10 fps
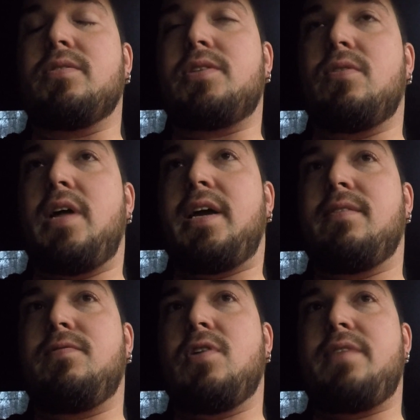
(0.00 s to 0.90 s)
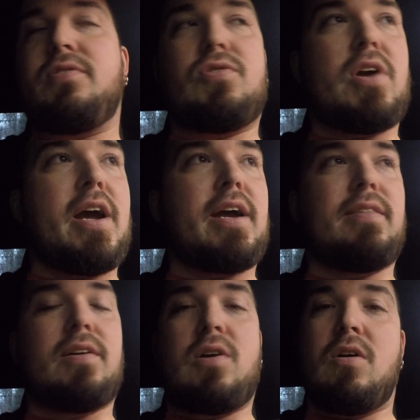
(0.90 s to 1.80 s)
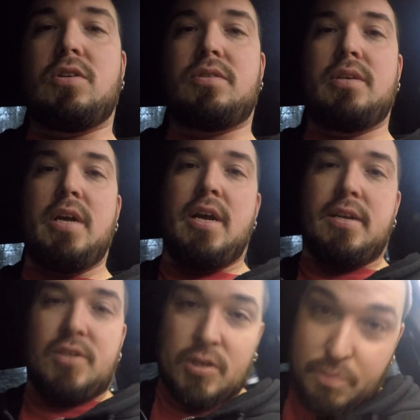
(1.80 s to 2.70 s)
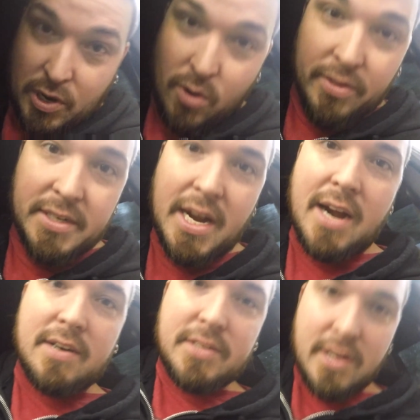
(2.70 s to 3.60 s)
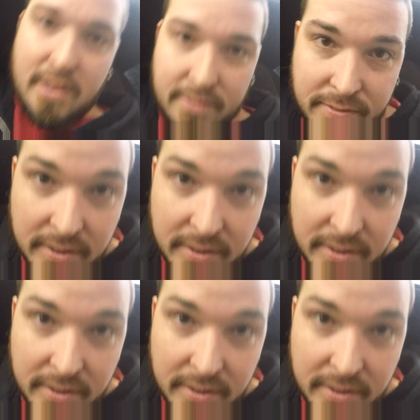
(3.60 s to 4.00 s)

So like if you're at the track and the car's just blowing the tires off,